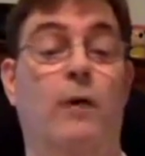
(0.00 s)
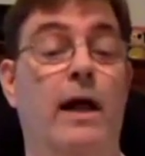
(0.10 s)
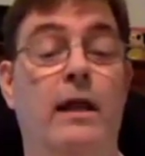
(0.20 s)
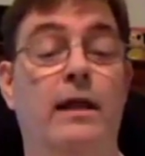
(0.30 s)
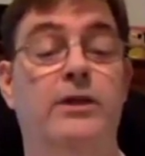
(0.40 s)

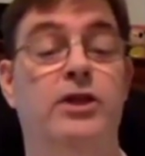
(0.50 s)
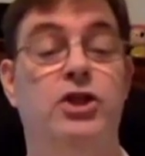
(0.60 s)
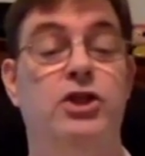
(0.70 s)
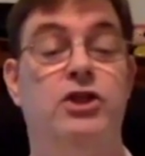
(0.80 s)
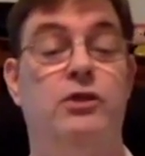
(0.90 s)
Well, let's
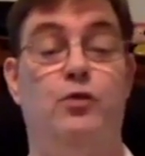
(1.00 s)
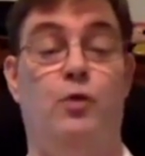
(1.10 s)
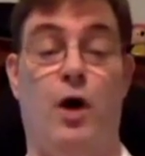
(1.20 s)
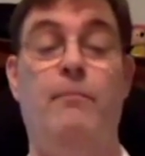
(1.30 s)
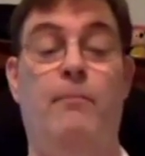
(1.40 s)
just
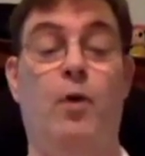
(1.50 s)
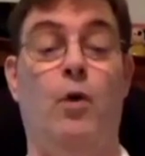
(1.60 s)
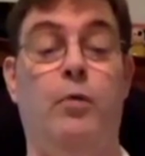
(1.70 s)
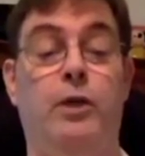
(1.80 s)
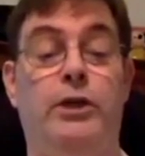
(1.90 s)
drum
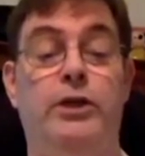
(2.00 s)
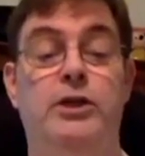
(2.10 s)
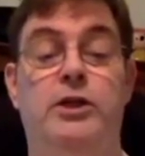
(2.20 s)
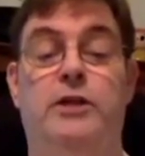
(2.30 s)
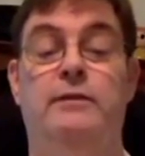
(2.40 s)
roll,
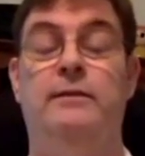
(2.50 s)
please.